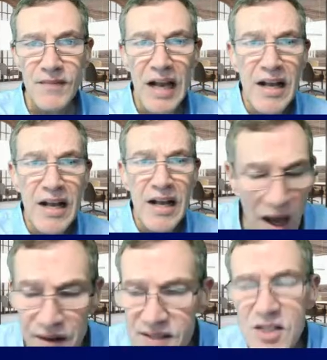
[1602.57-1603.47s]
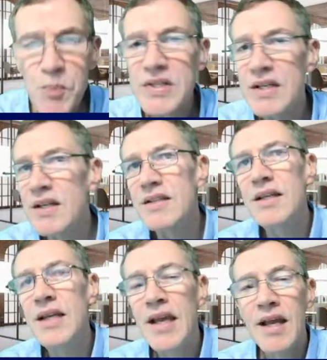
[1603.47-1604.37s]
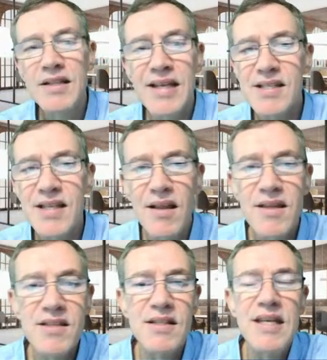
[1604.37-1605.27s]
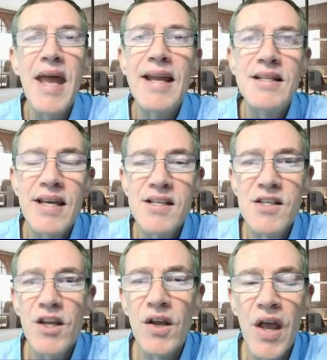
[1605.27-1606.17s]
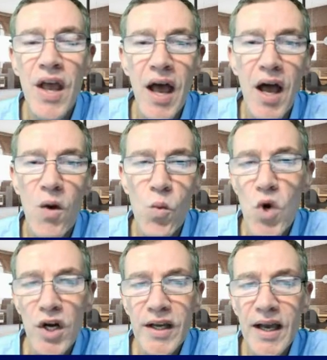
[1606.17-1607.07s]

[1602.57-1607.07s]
So how does this paternity testing, this DNA testing work?